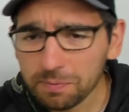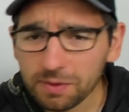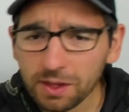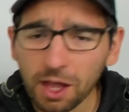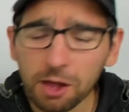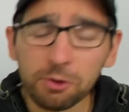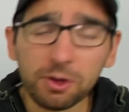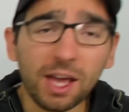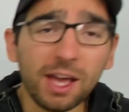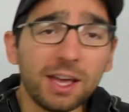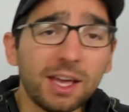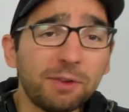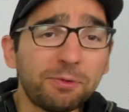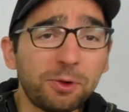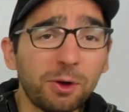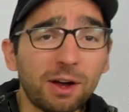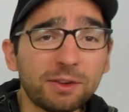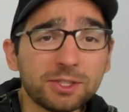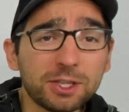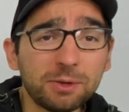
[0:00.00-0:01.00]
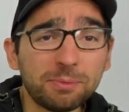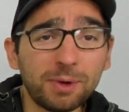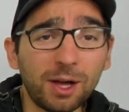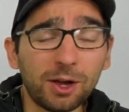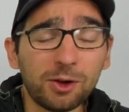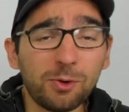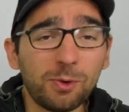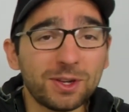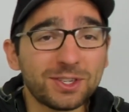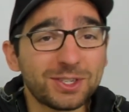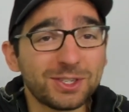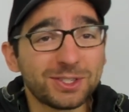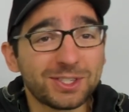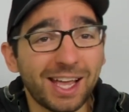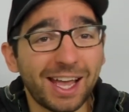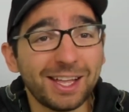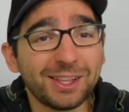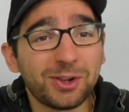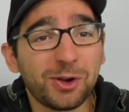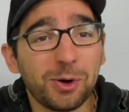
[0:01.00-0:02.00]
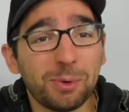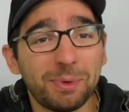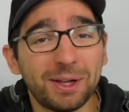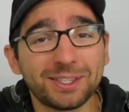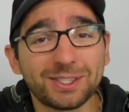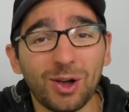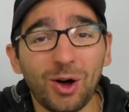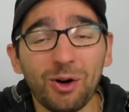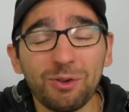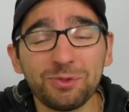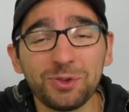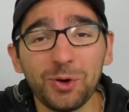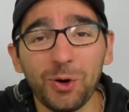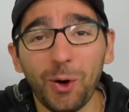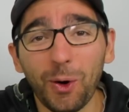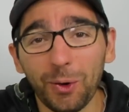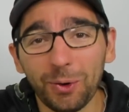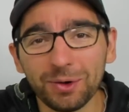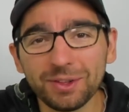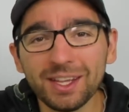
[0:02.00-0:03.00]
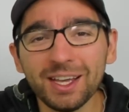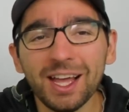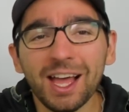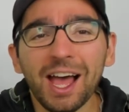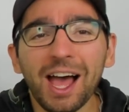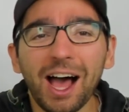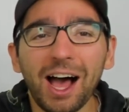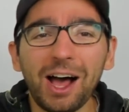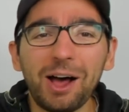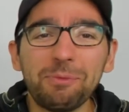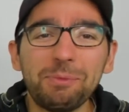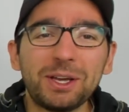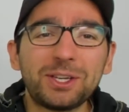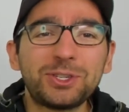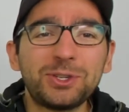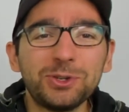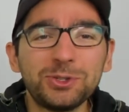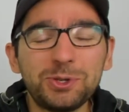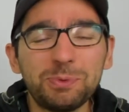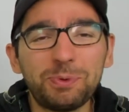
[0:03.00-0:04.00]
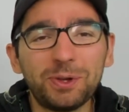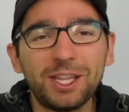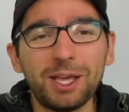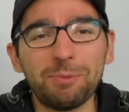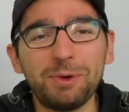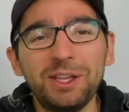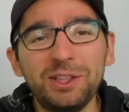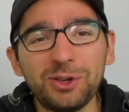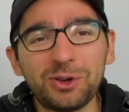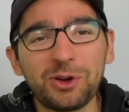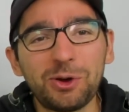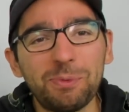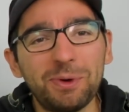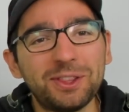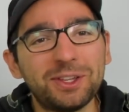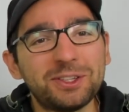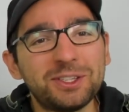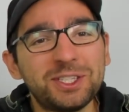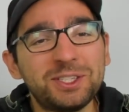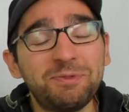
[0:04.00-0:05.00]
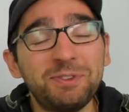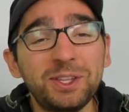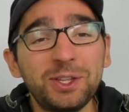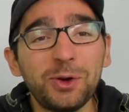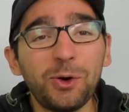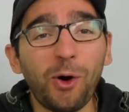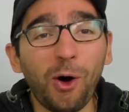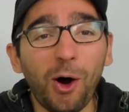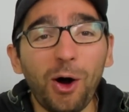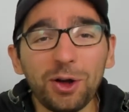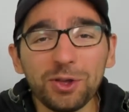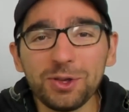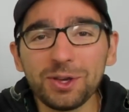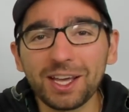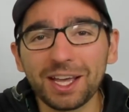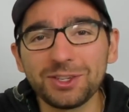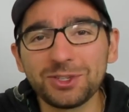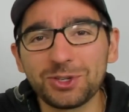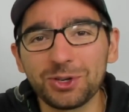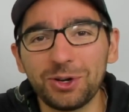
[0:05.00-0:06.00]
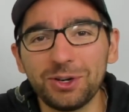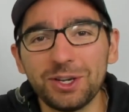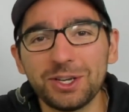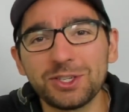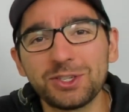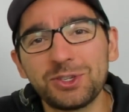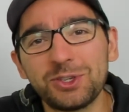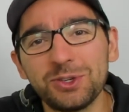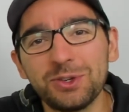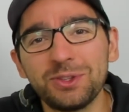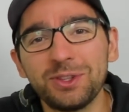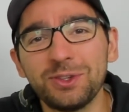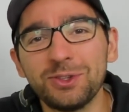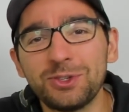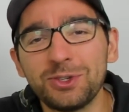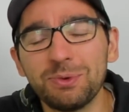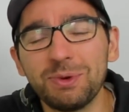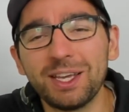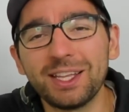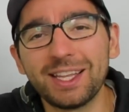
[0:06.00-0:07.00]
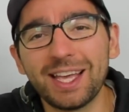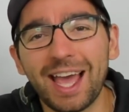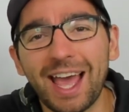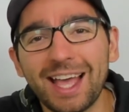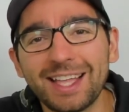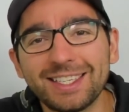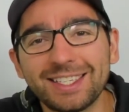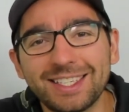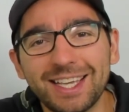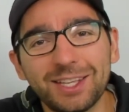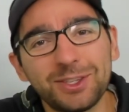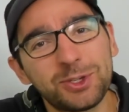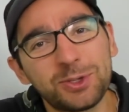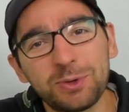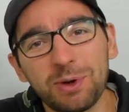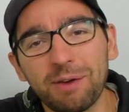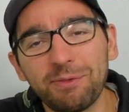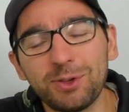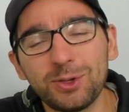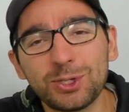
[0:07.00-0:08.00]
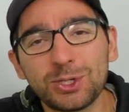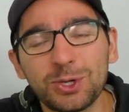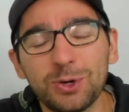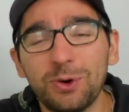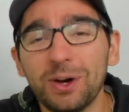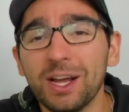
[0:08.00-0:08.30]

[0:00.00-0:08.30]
Okay, if you have some questions and comments of your own, make sure to put them in the comment on this video, or you can join us during the NZ Travel Show.